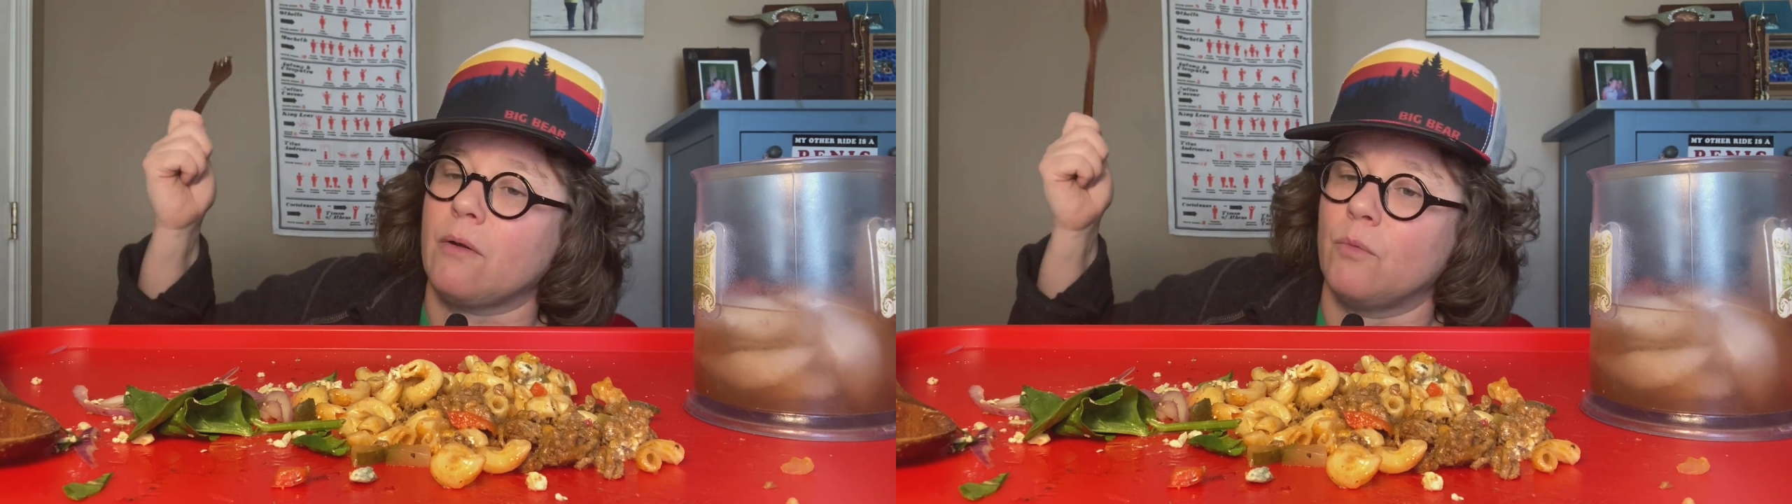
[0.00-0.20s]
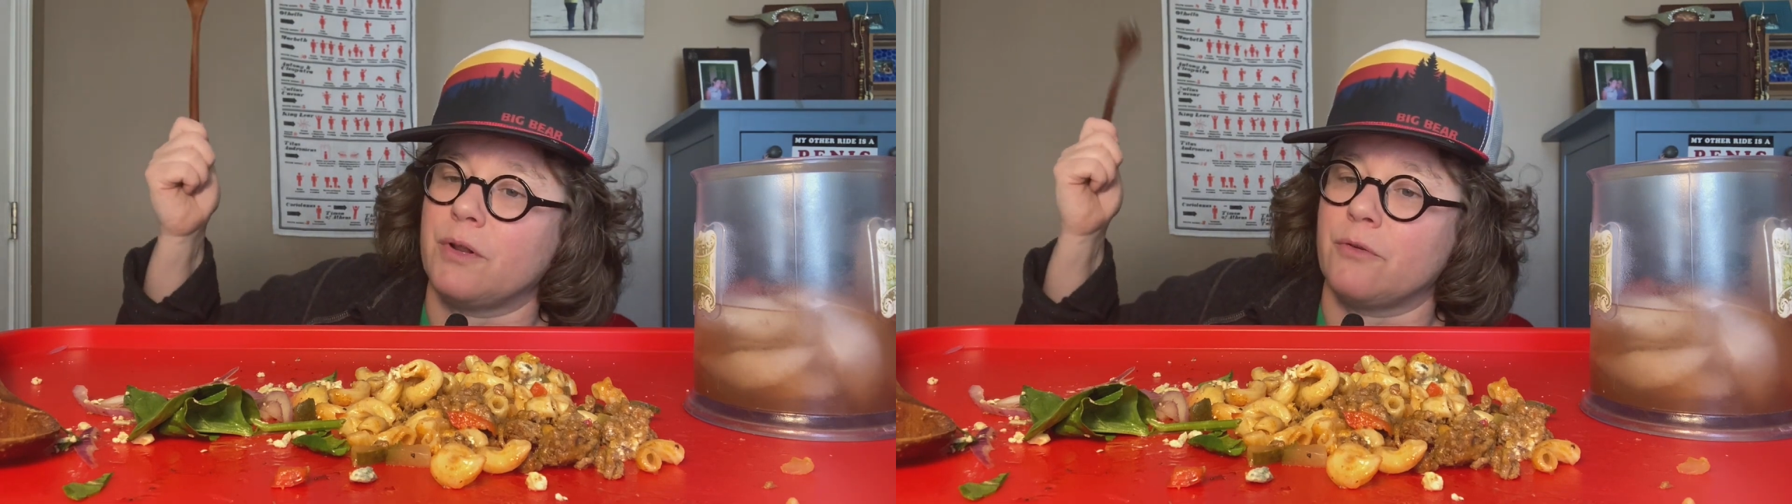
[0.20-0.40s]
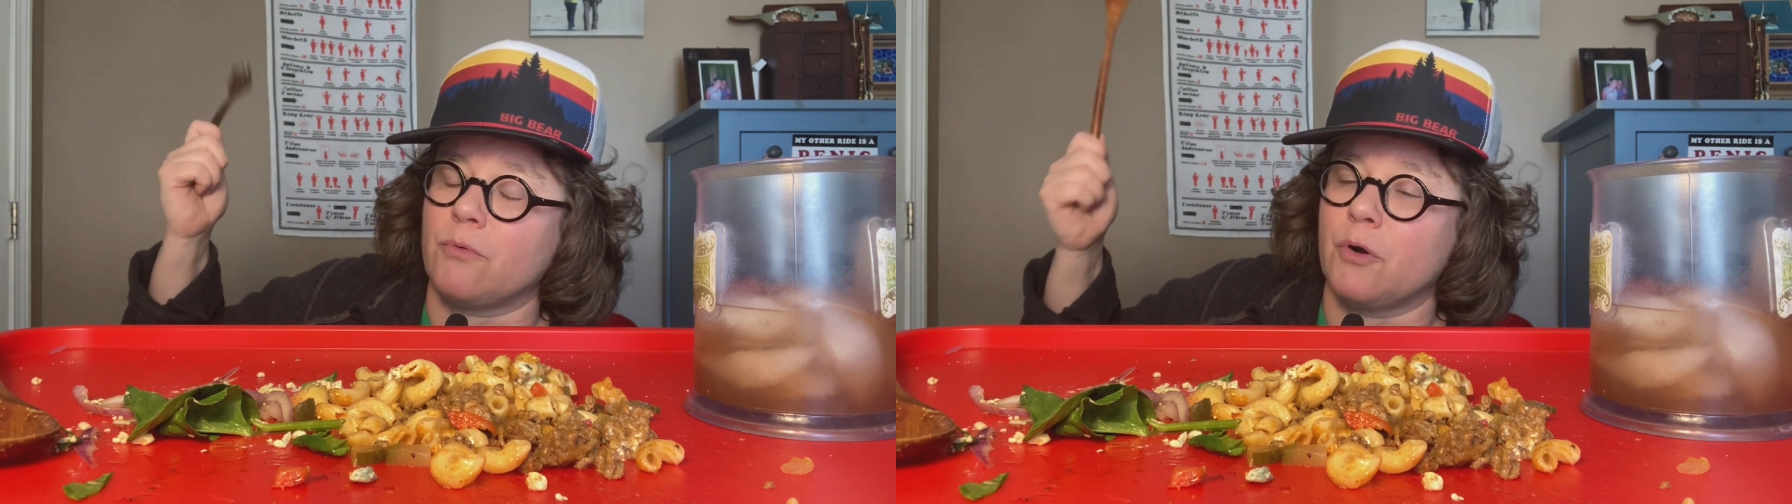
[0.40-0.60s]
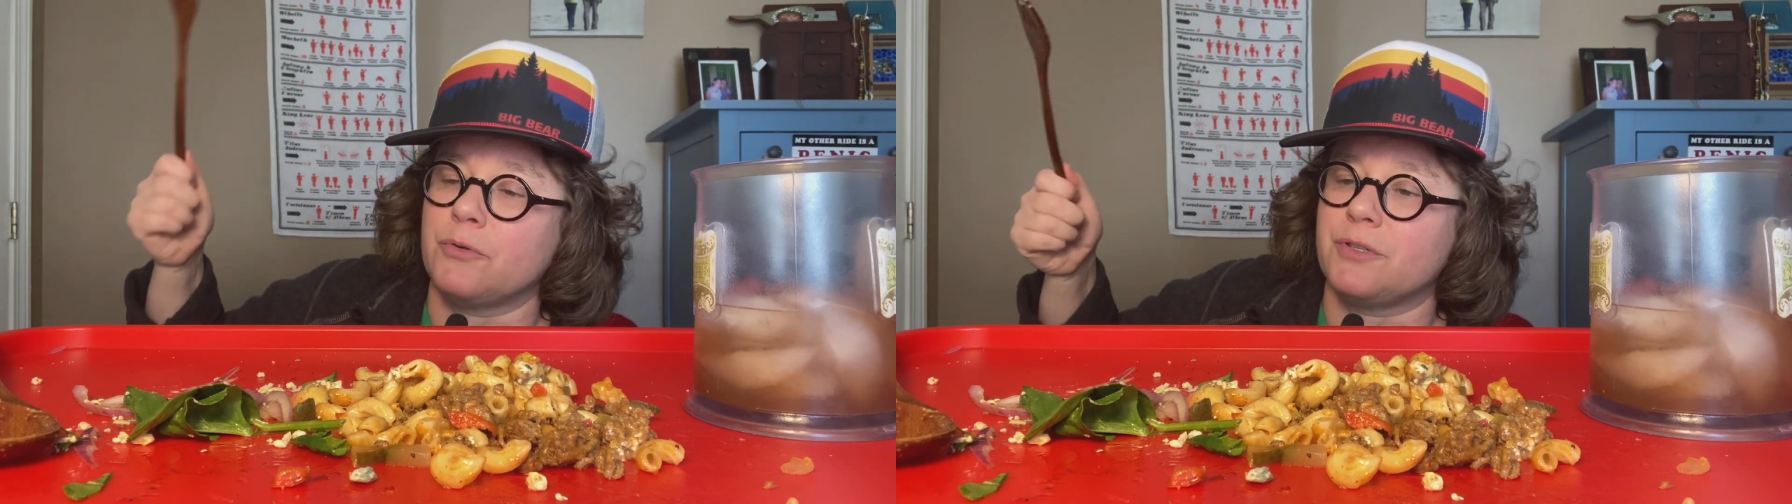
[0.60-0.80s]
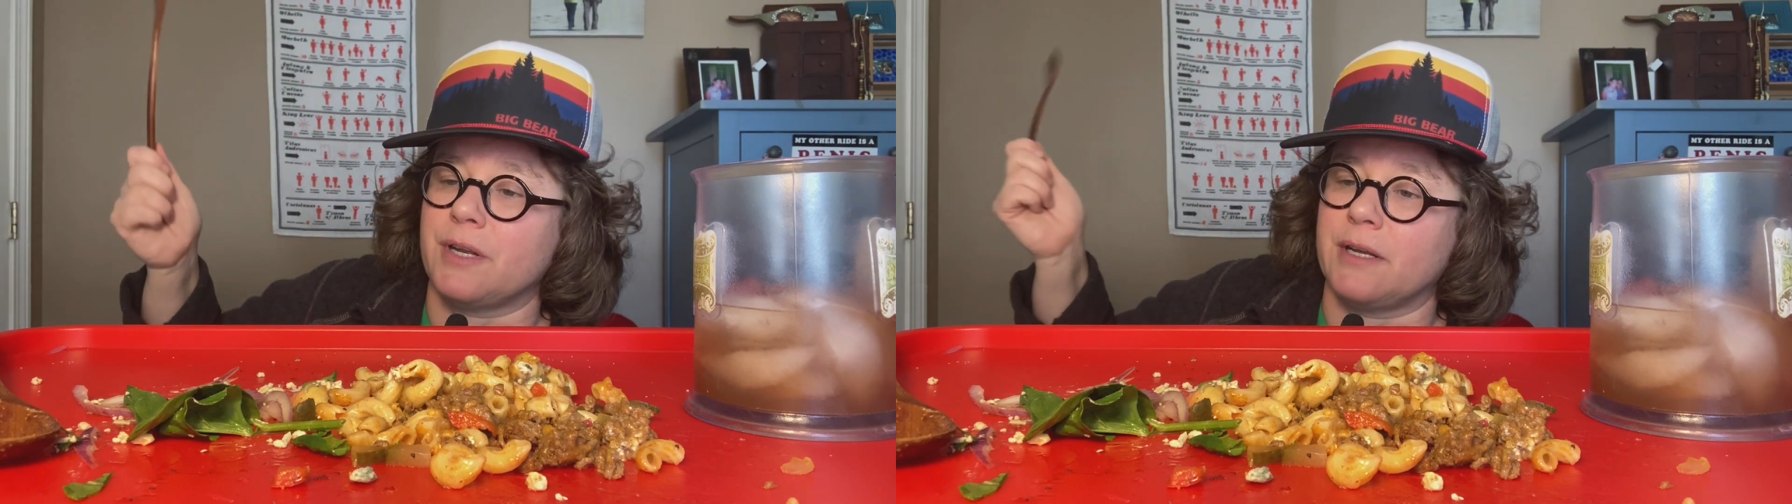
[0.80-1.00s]
One of the
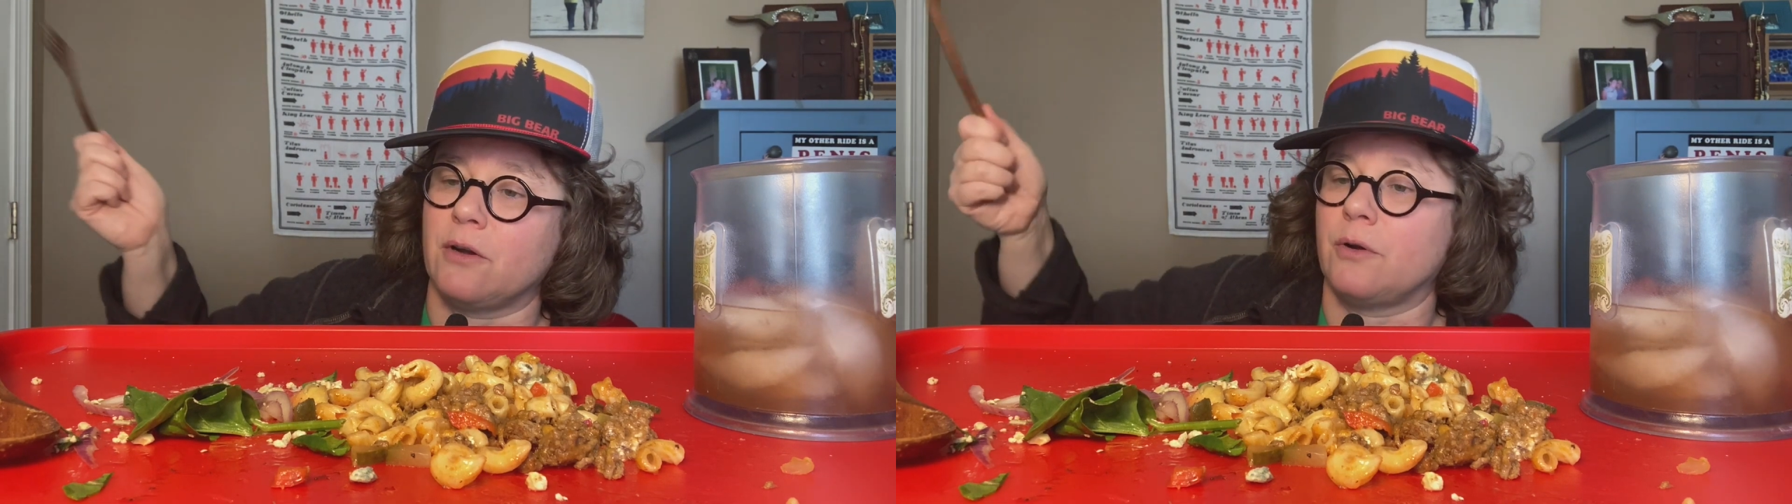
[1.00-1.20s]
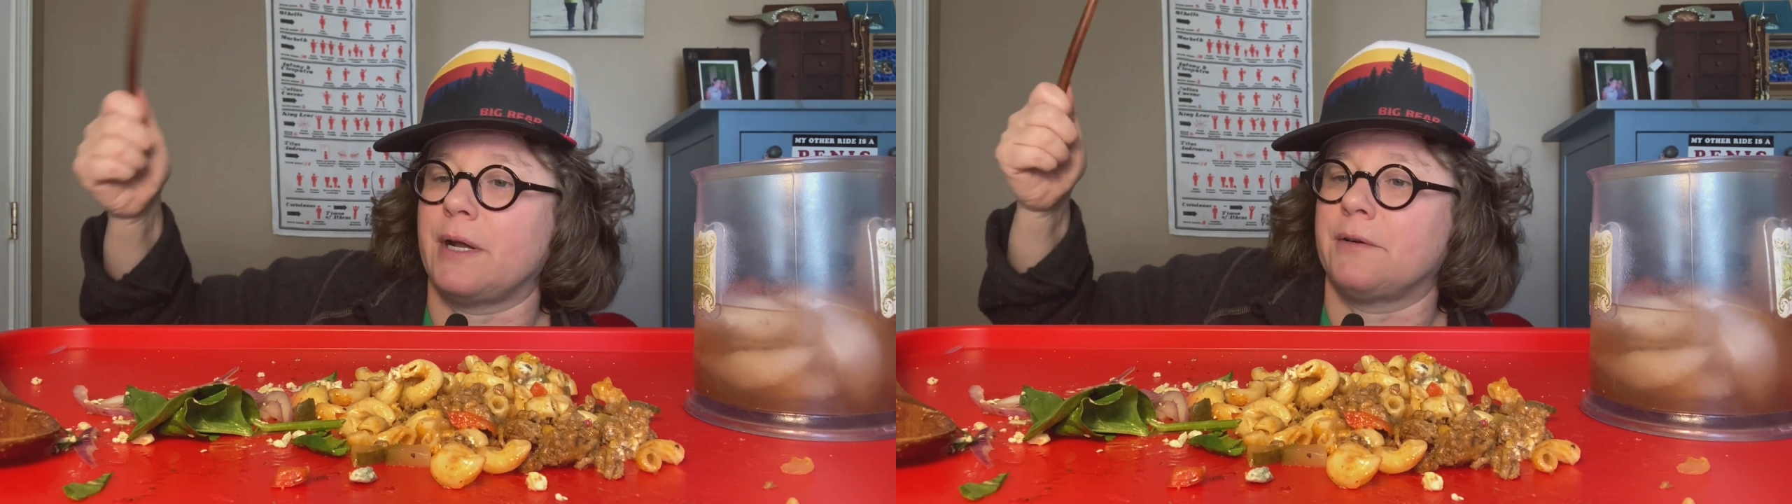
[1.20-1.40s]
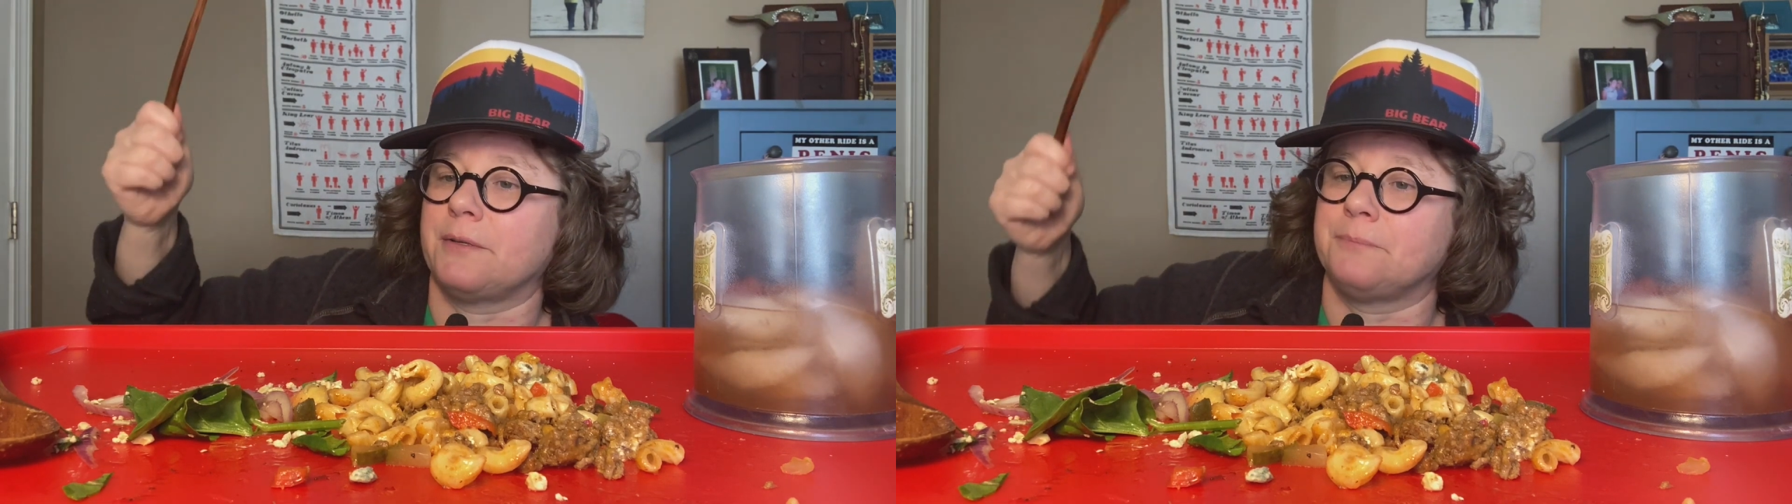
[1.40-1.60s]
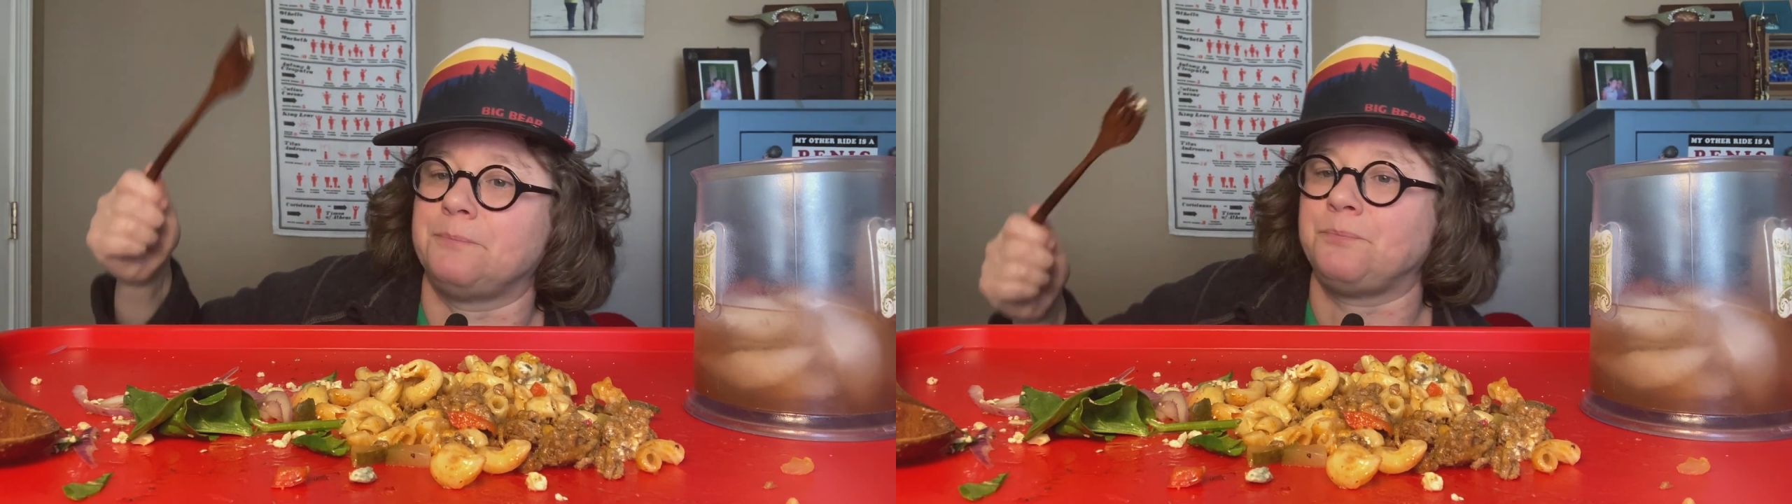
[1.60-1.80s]
roads that I go down to,